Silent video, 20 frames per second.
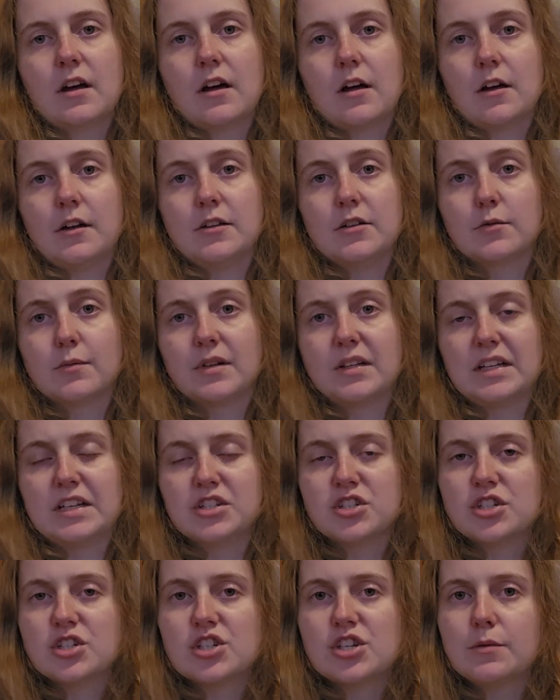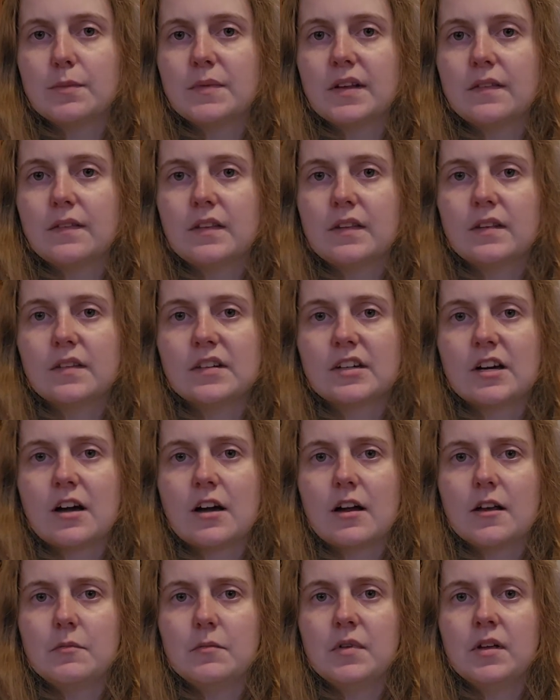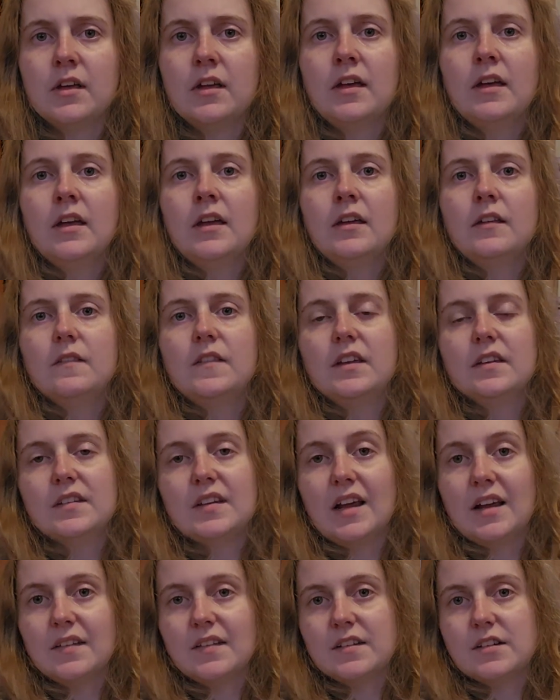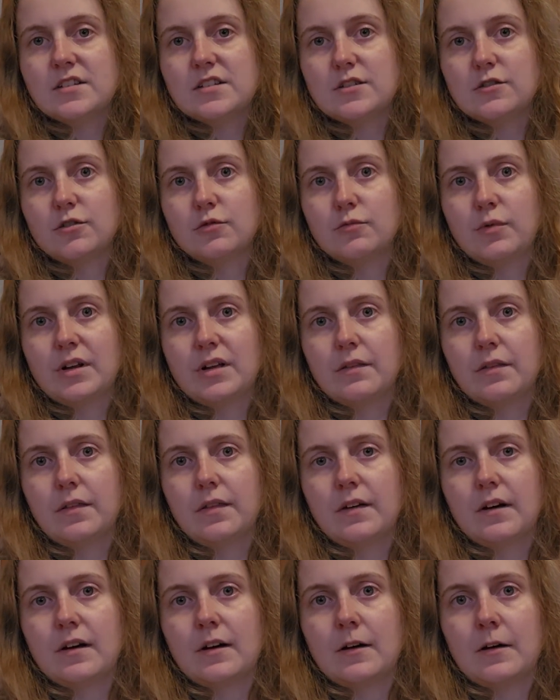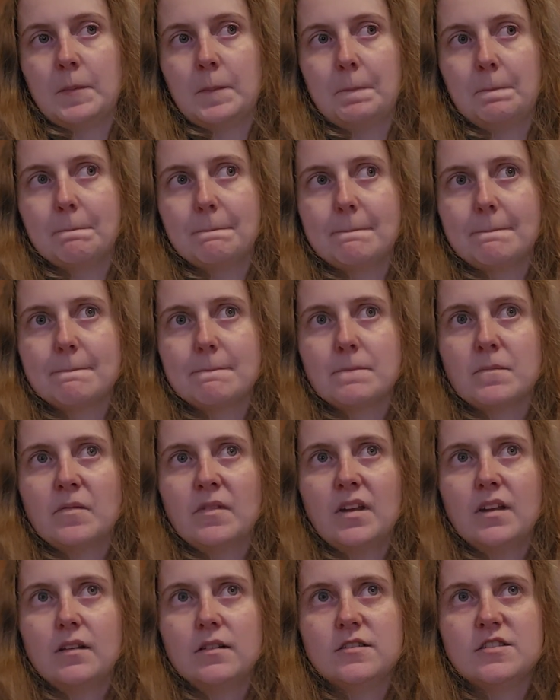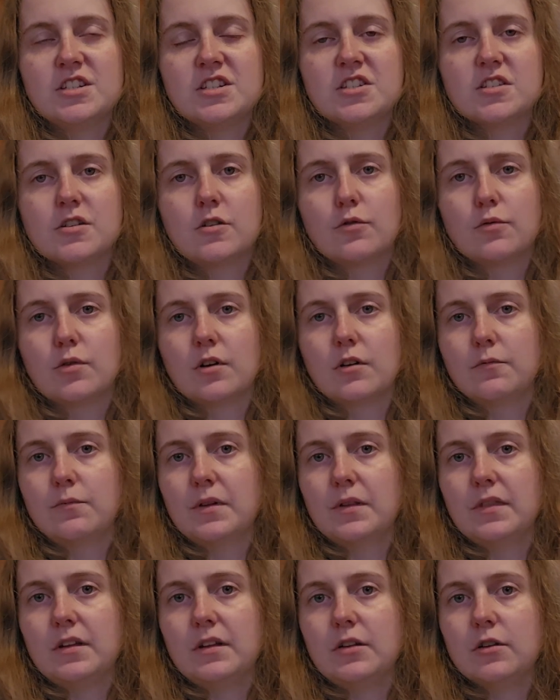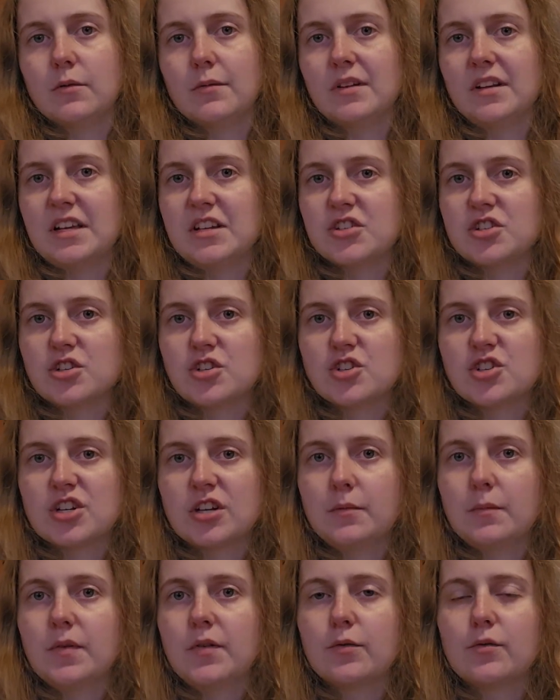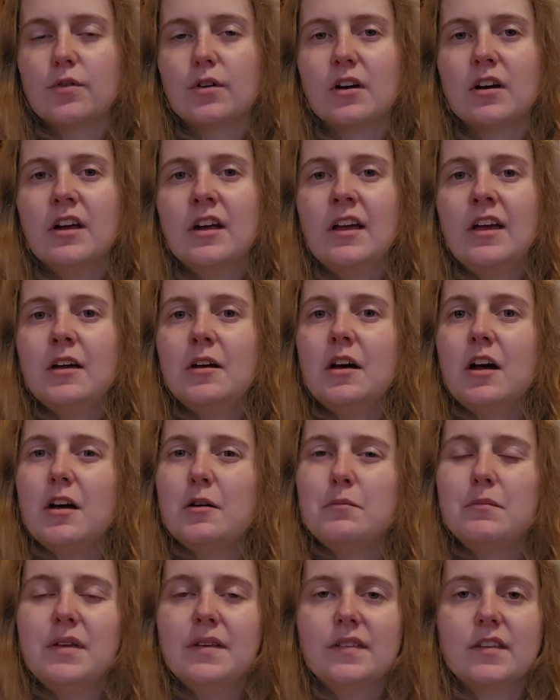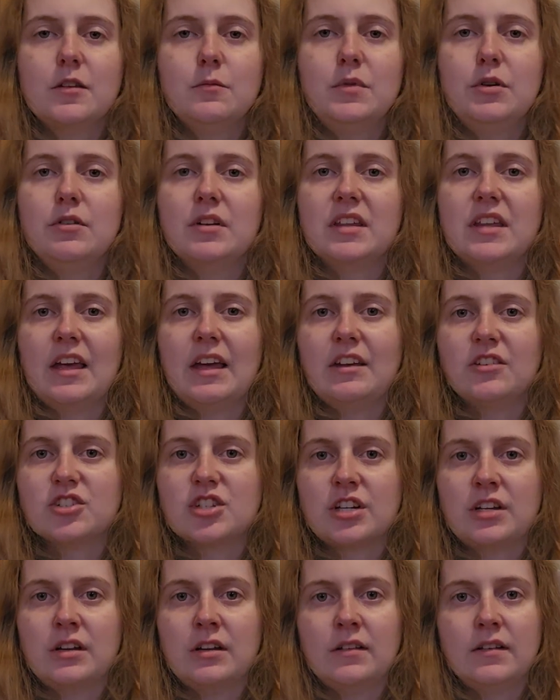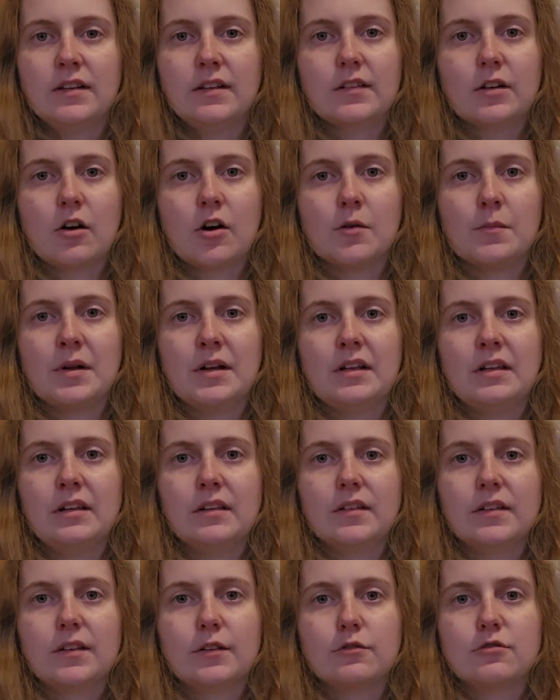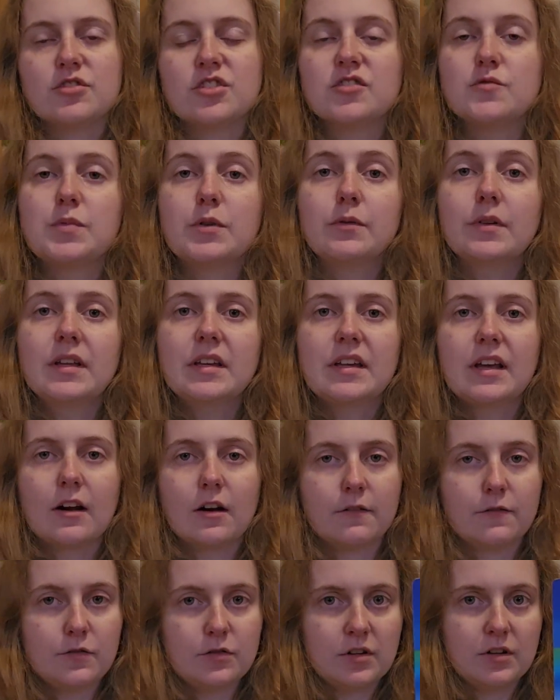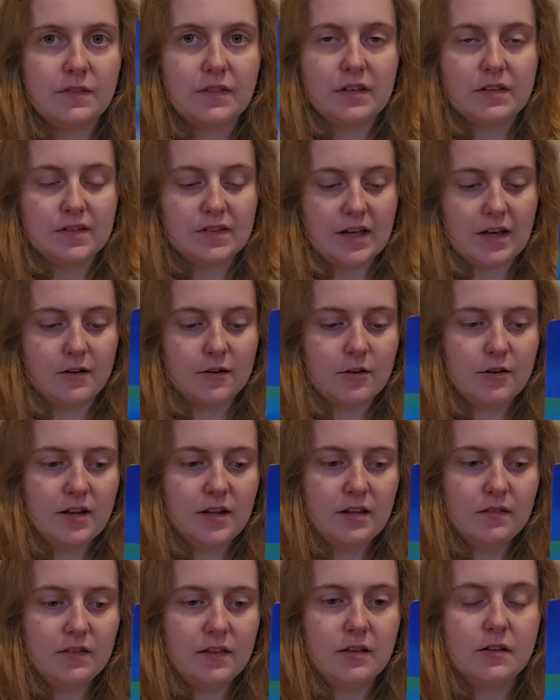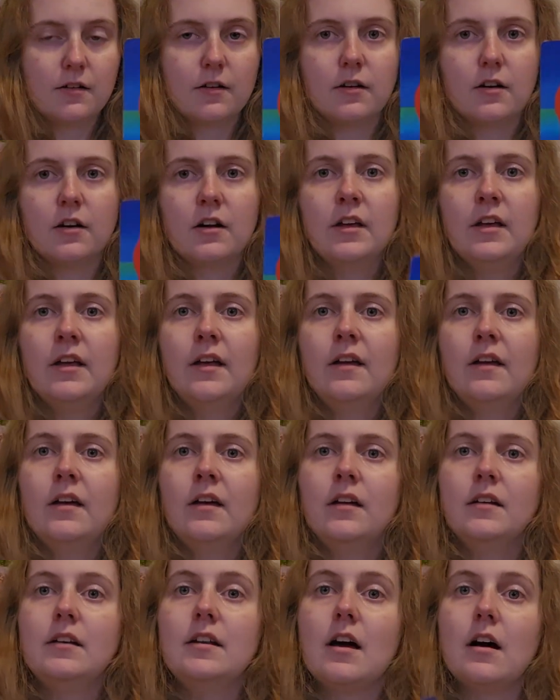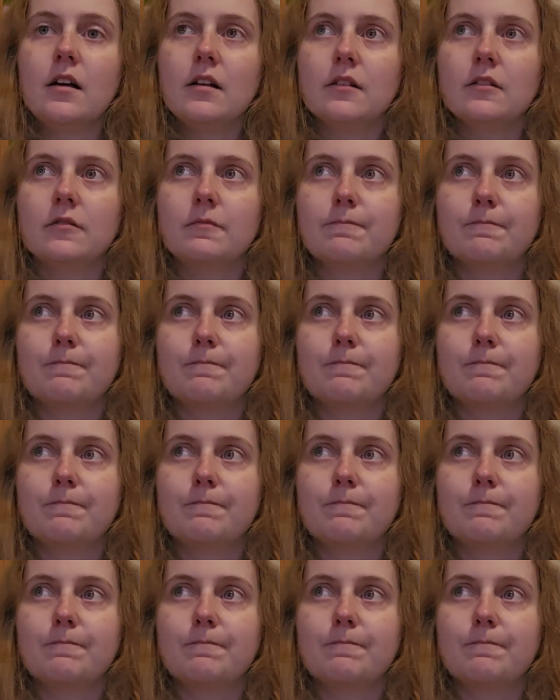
uh, your relationships at this time. This has to deal with um, discord within your relationships or uh, miscommunication, disharmony. So just be really careful on this Saturday that you're not